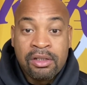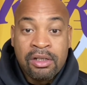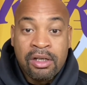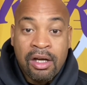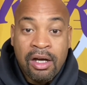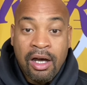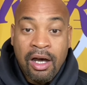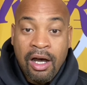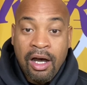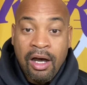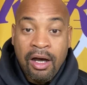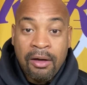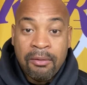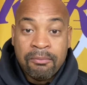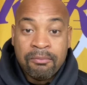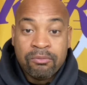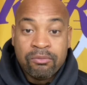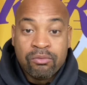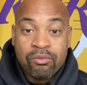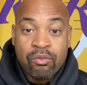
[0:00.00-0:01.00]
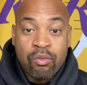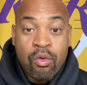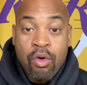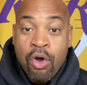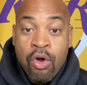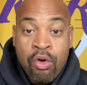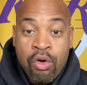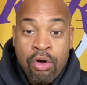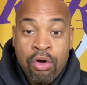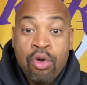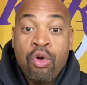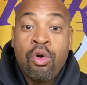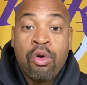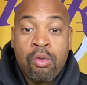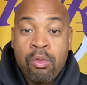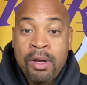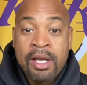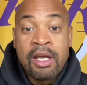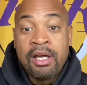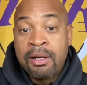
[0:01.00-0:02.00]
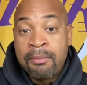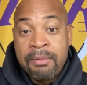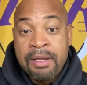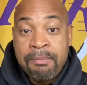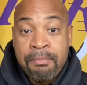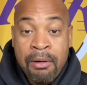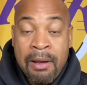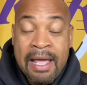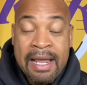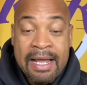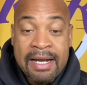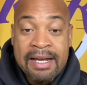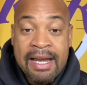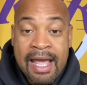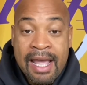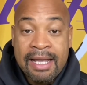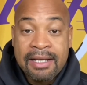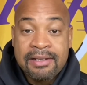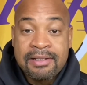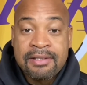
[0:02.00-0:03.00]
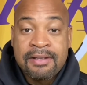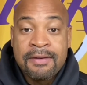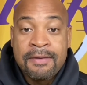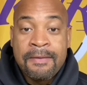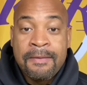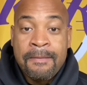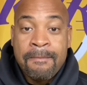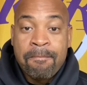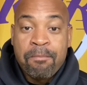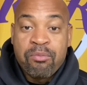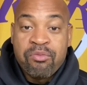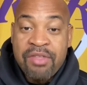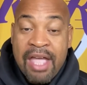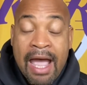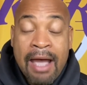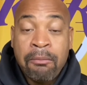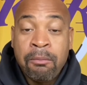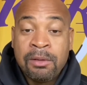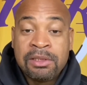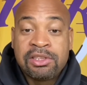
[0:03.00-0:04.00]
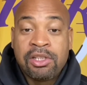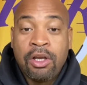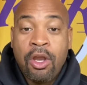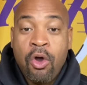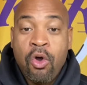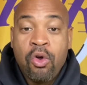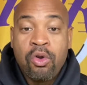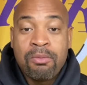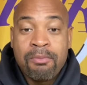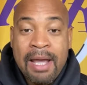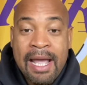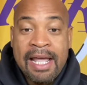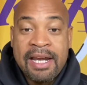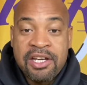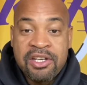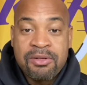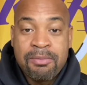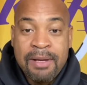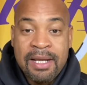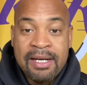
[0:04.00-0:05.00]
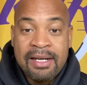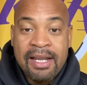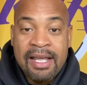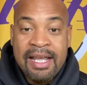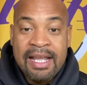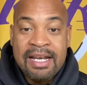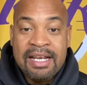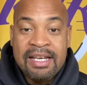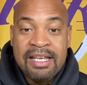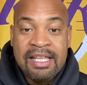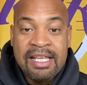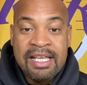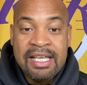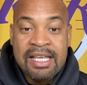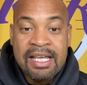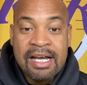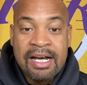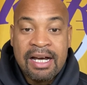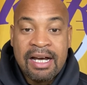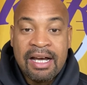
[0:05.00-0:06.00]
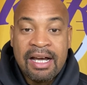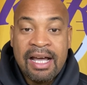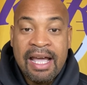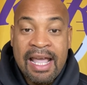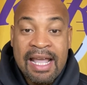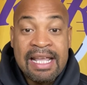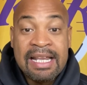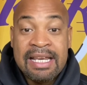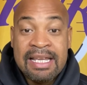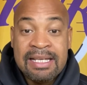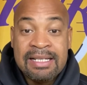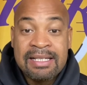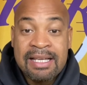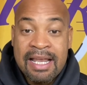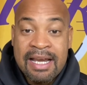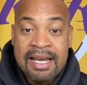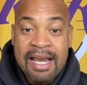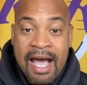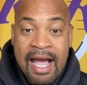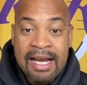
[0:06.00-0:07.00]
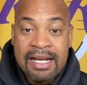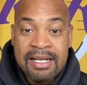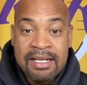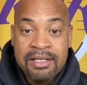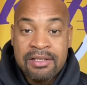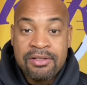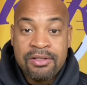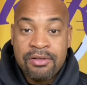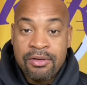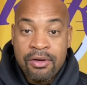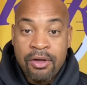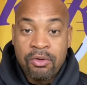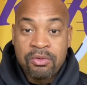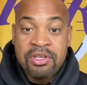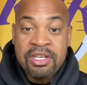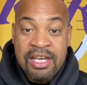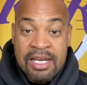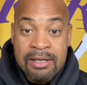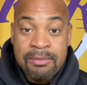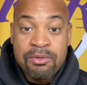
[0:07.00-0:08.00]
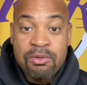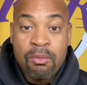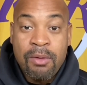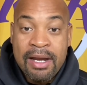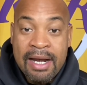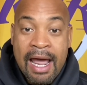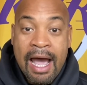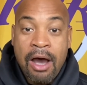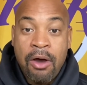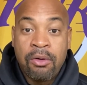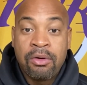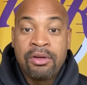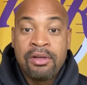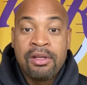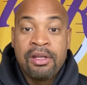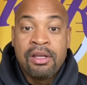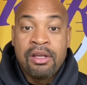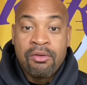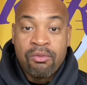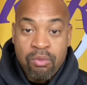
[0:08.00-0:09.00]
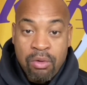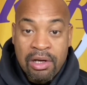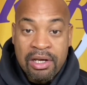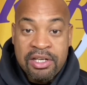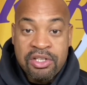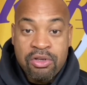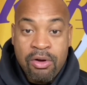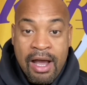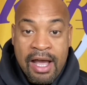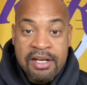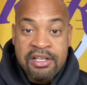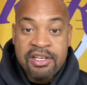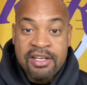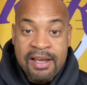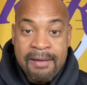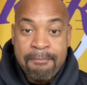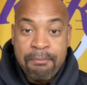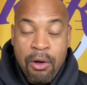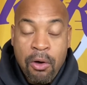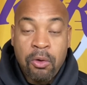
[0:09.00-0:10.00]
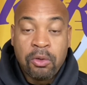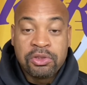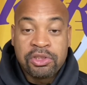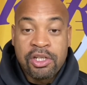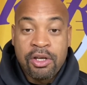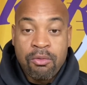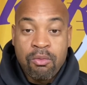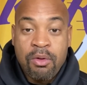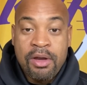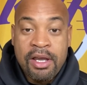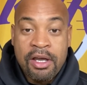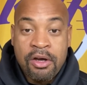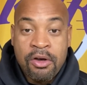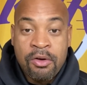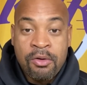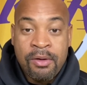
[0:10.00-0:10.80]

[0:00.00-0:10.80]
who are we going to be playing next. That was load management in the 80s and 90s. Teams went out, really tried to impose their will